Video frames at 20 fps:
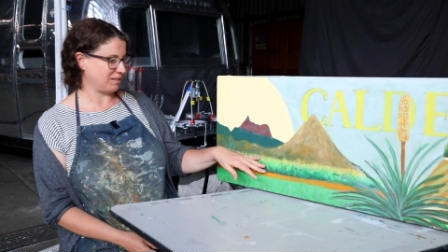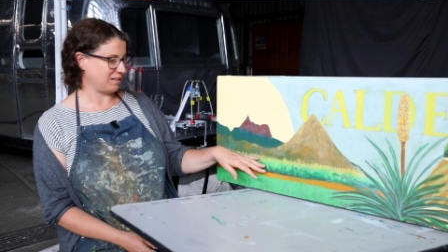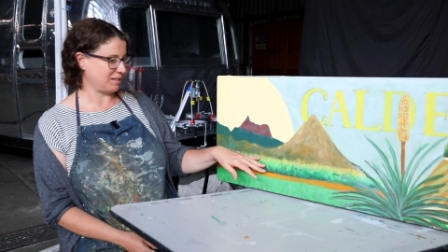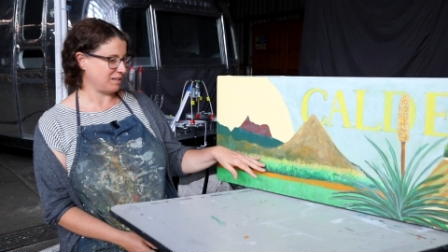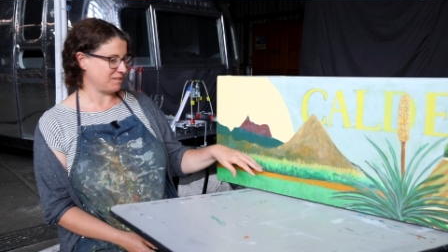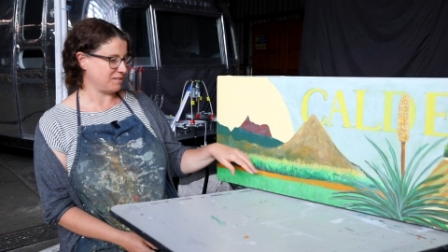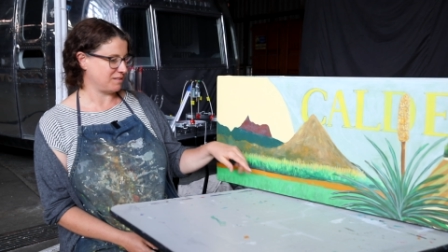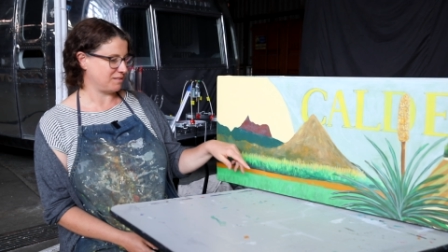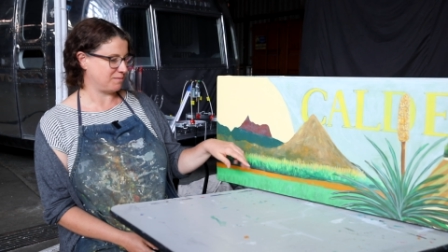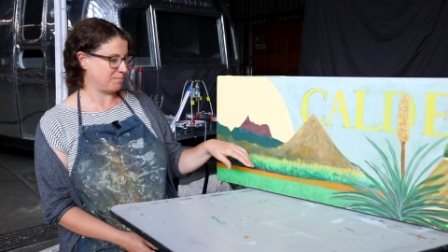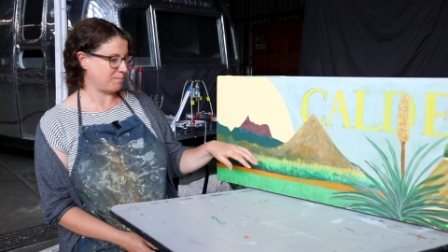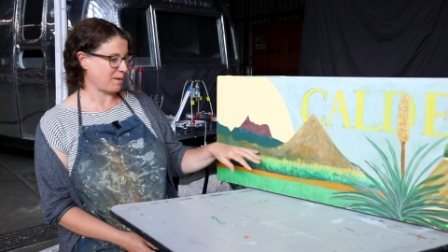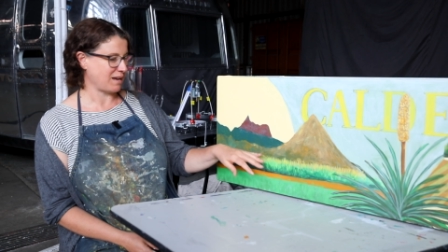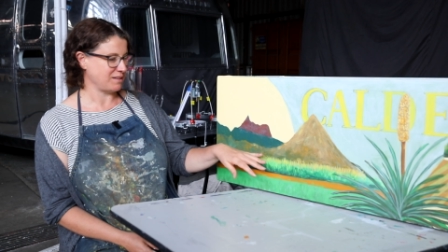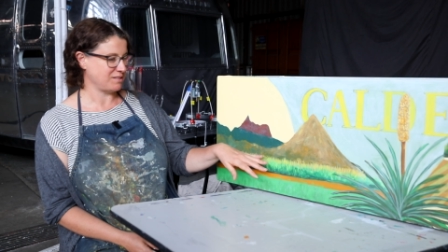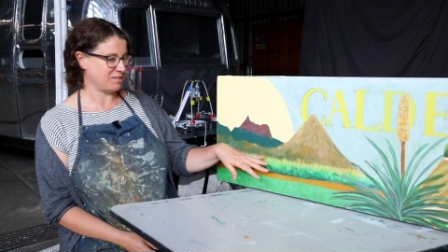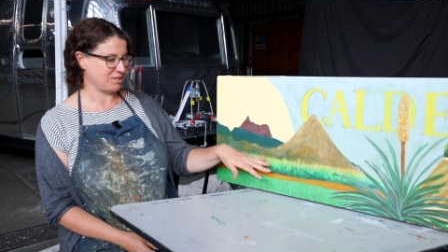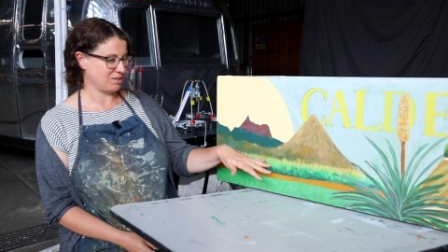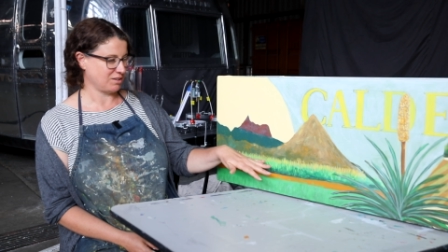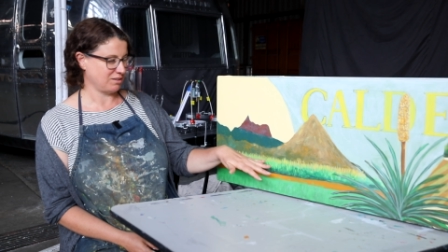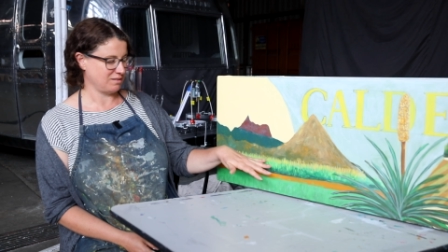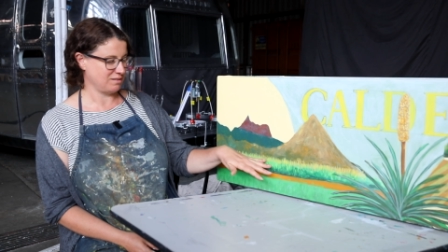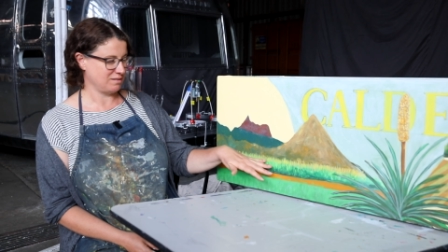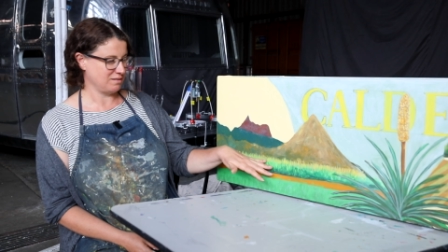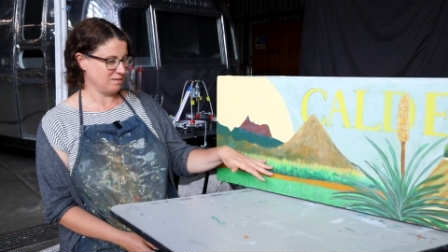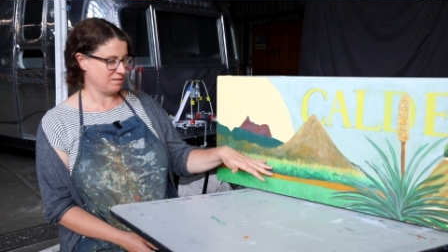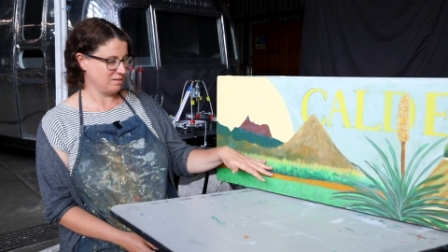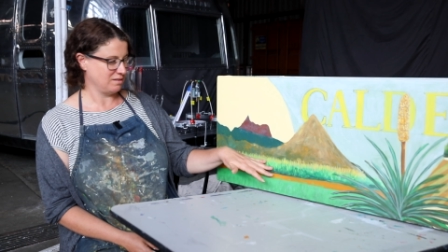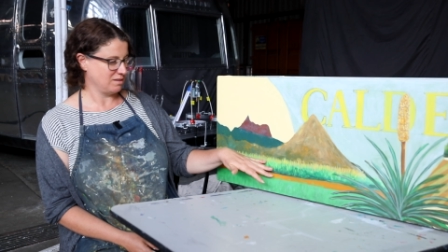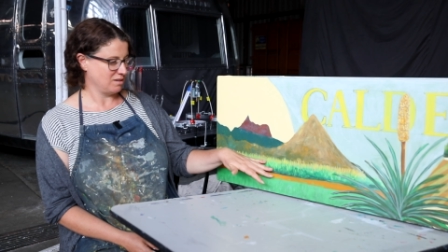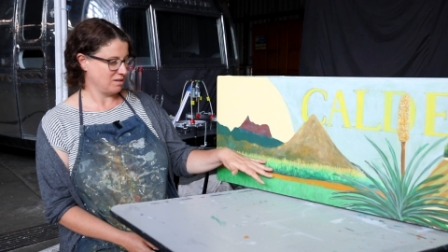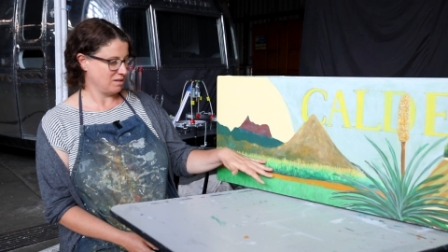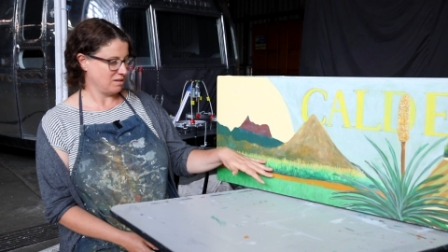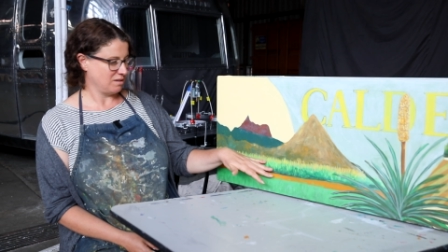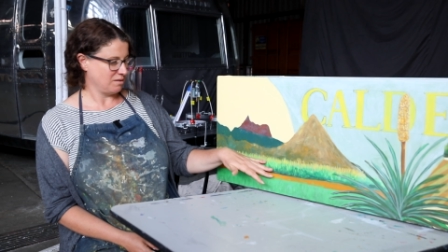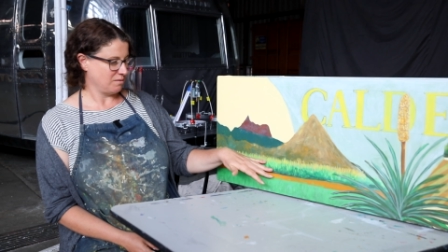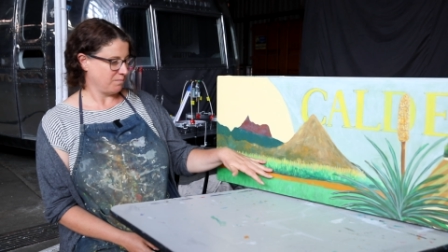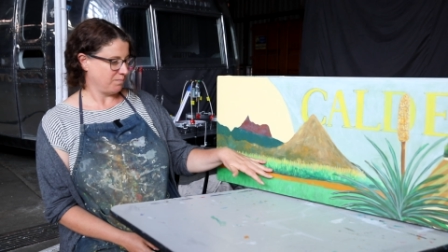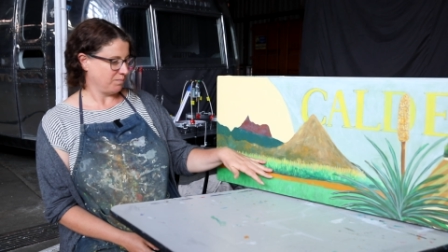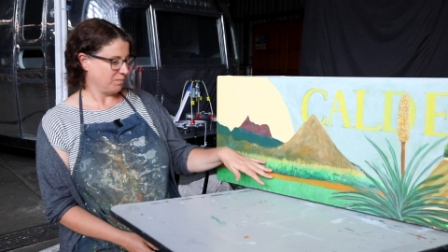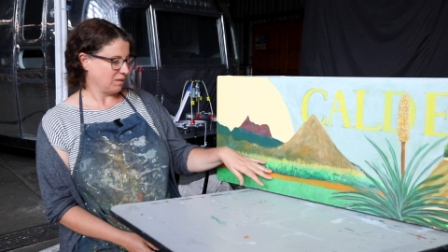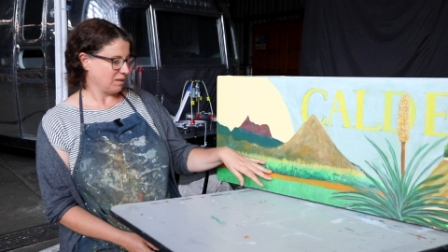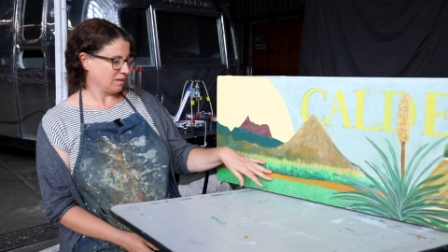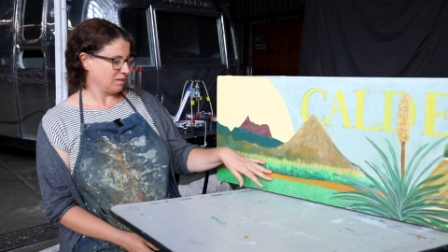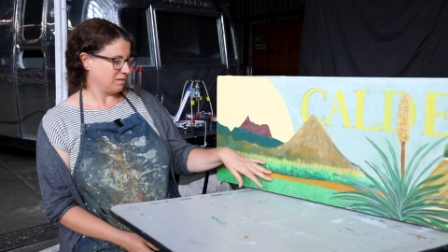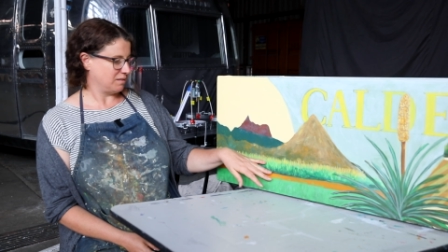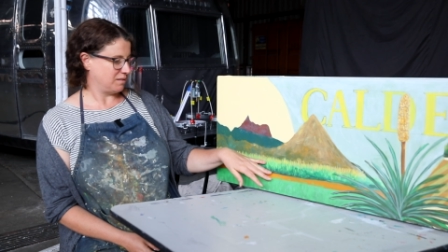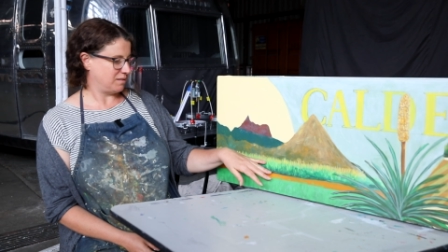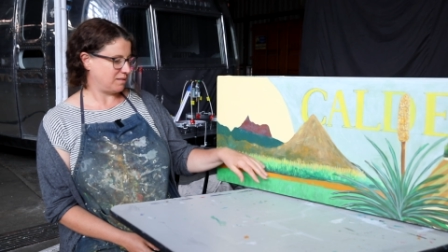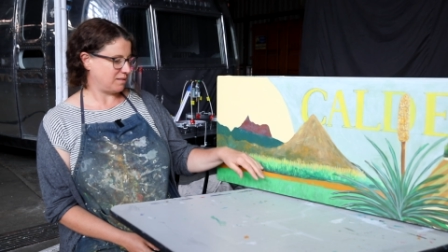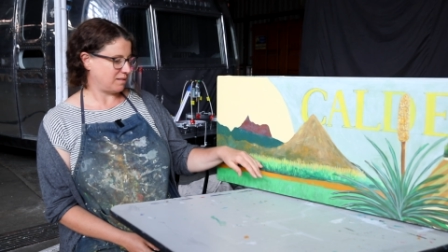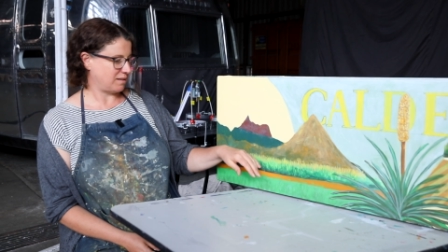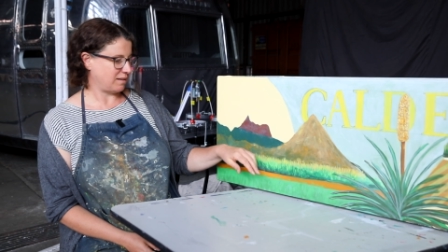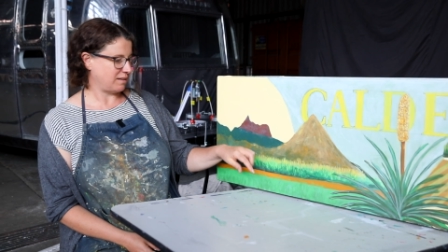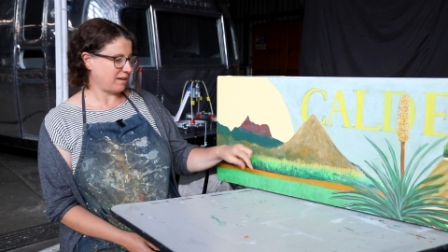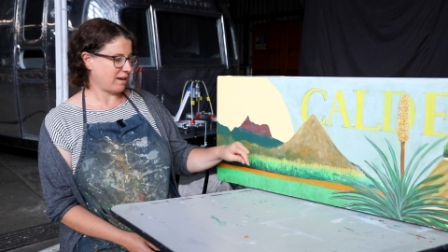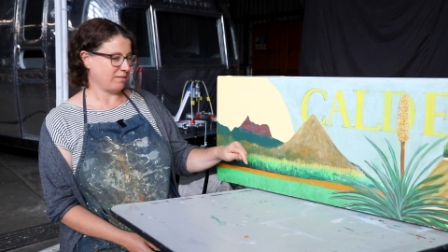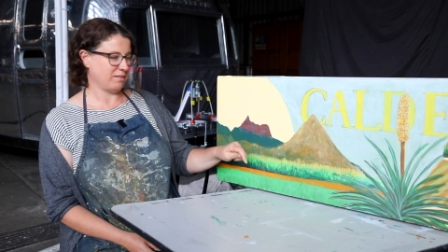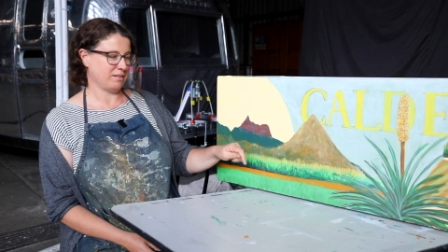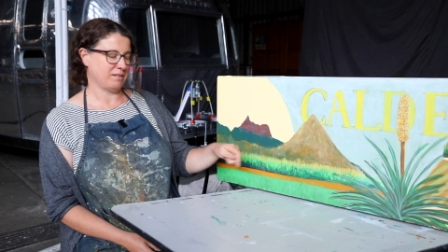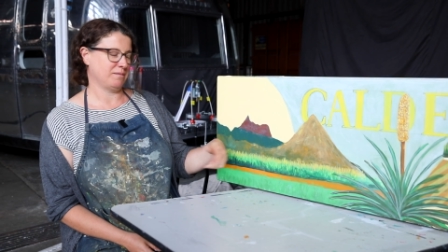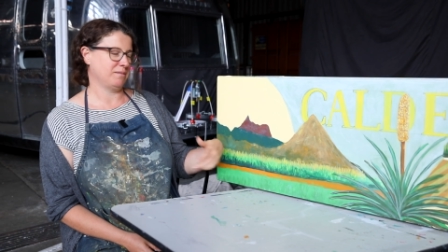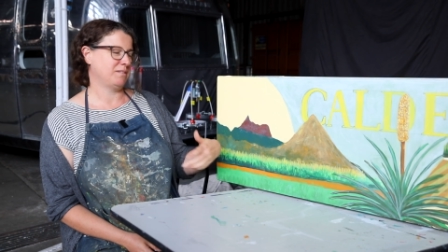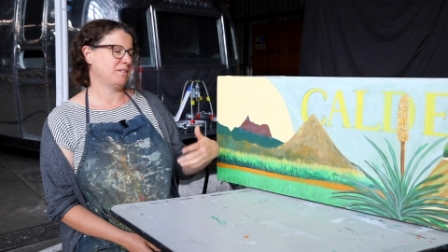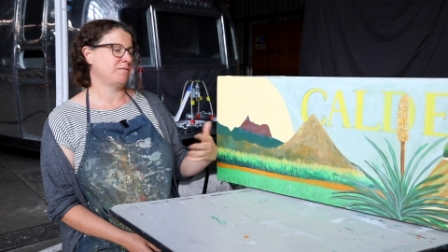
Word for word: is based on yeah the,